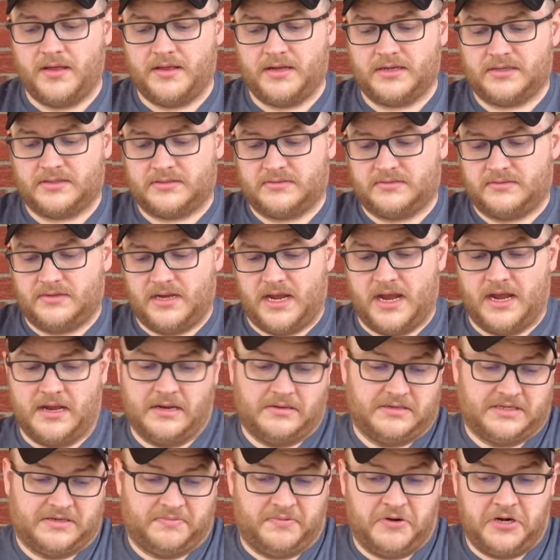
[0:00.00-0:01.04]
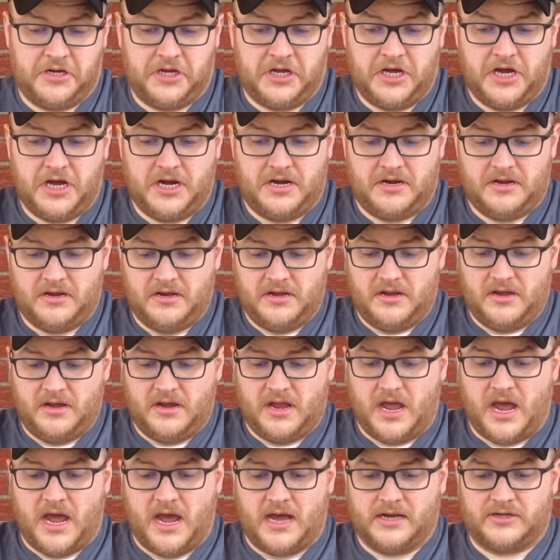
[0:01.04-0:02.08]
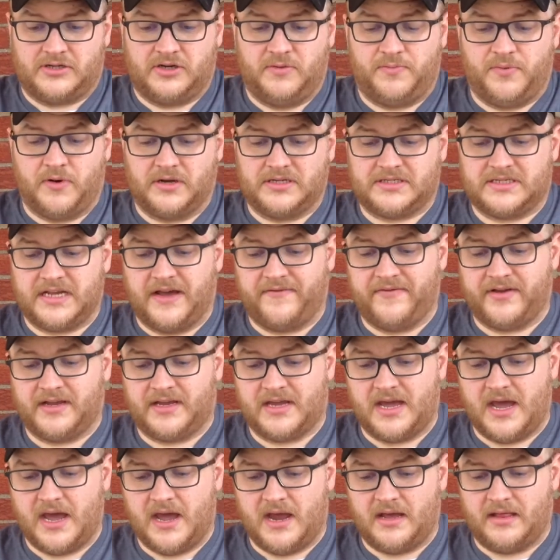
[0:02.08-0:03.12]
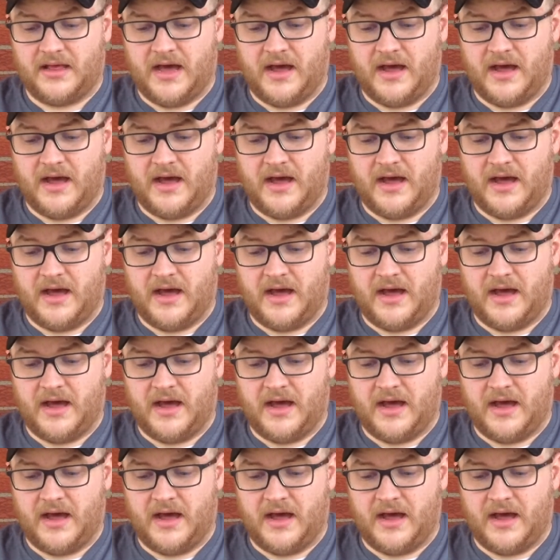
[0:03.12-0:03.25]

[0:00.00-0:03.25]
that it's pretty good at 2.7K.